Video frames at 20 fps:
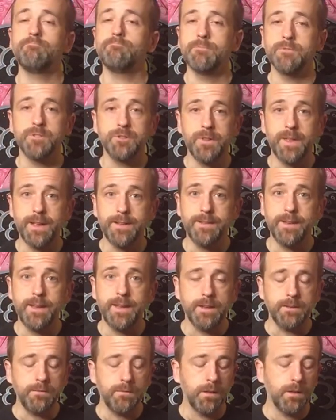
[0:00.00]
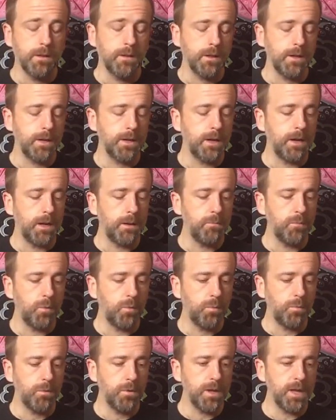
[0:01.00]
So that's it.
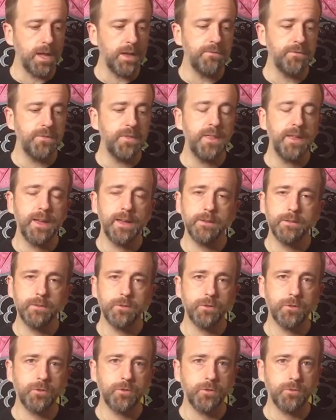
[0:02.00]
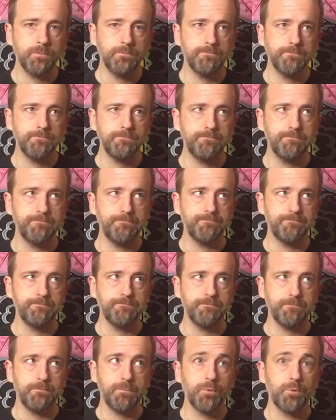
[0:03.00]
If this
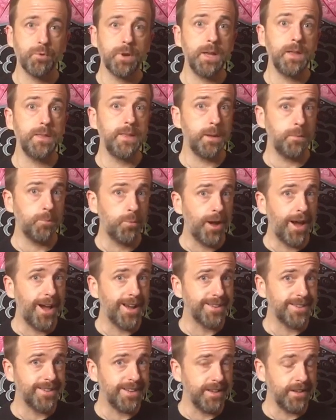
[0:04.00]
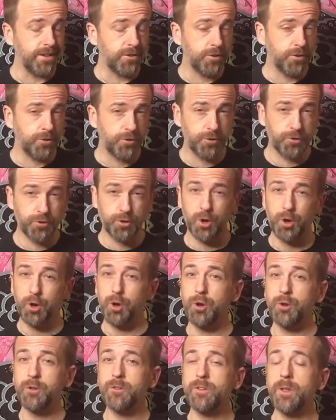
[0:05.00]
breathing practice
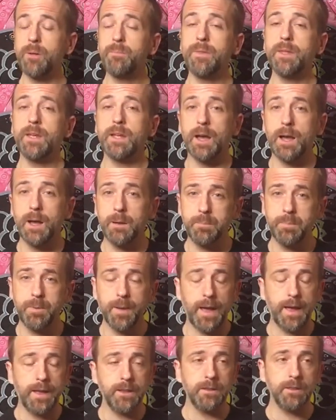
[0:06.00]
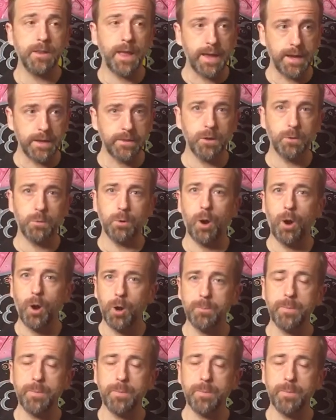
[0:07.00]
stirred something up and like there were heart